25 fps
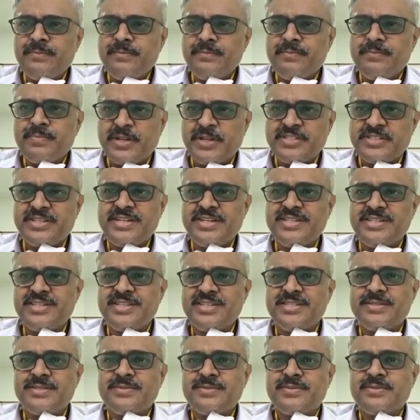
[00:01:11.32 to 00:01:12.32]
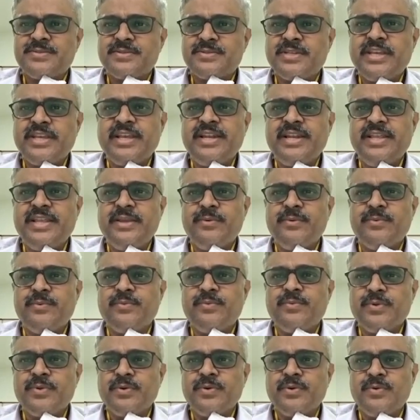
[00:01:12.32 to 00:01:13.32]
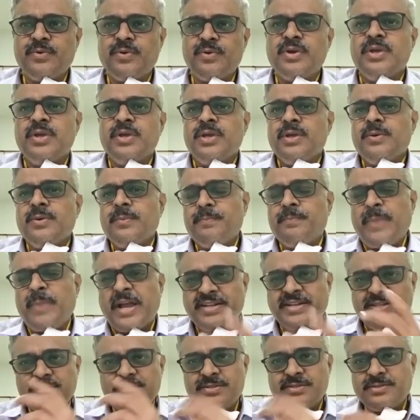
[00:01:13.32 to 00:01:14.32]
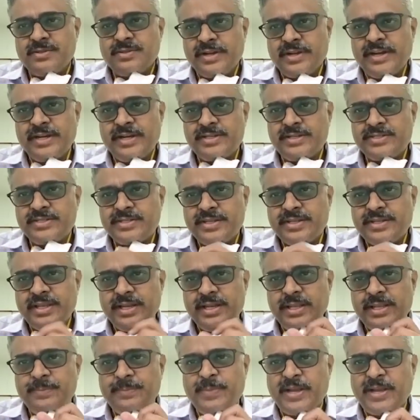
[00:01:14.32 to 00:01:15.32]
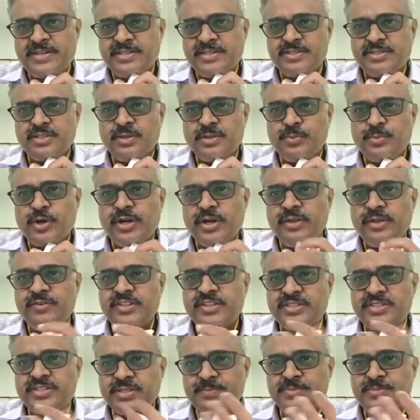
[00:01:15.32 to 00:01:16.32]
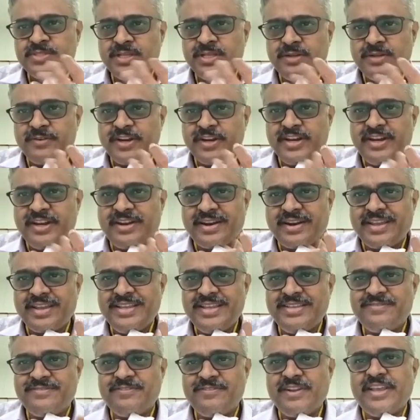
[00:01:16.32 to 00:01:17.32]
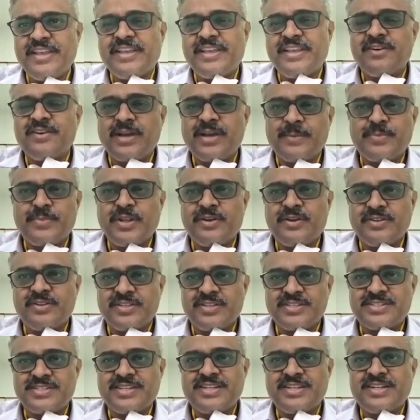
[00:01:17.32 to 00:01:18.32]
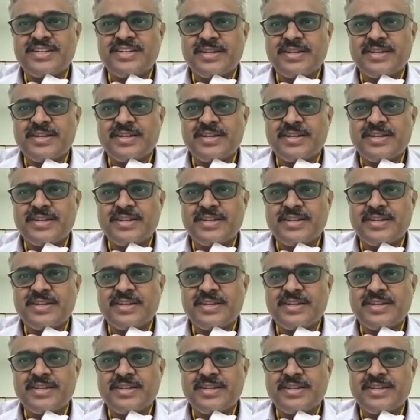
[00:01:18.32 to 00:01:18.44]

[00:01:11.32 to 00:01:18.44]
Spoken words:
presents as scaly, you know, patches, red scaly patches on the body with some silvery, dry flaking happening at the skin.